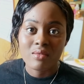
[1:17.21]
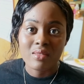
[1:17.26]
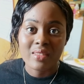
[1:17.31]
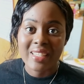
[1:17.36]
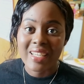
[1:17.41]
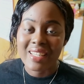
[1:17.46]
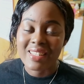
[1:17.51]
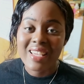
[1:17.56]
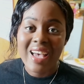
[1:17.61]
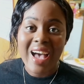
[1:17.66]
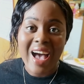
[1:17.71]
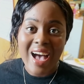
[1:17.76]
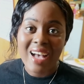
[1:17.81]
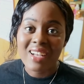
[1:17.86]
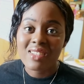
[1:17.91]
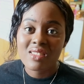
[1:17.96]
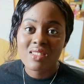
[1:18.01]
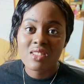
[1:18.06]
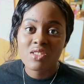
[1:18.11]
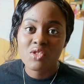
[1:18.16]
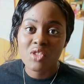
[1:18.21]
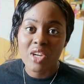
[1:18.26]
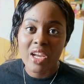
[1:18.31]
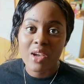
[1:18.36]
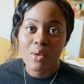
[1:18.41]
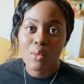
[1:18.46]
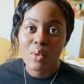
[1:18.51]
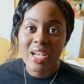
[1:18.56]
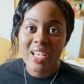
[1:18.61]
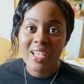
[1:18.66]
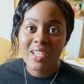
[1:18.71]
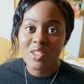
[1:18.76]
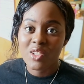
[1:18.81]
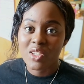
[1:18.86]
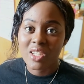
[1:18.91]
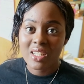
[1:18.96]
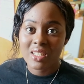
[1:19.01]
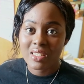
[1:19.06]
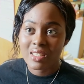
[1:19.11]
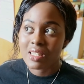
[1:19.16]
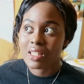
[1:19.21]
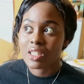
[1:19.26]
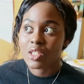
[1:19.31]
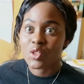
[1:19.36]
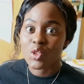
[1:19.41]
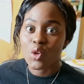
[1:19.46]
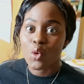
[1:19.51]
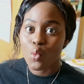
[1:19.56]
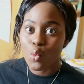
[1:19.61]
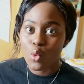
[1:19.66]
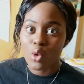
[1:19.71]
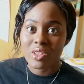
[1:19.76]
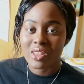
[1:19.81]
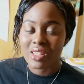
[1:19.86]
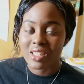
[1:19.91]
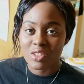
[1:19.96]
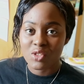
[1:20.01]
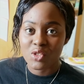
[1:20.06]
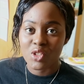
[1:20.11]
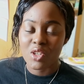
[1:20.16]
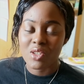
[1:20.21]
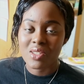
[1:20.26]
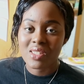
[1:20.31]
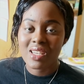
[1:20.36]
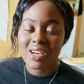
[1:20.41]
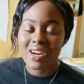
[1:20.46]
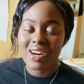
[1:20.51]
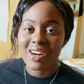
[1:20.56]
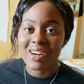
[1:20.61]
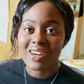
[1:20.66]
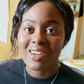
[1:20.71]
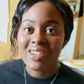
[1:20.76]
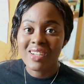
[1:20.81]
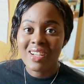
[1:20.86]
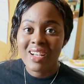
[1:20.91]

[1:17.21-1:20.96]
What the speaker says: get hacked straight away, you can easily know what the drugs are,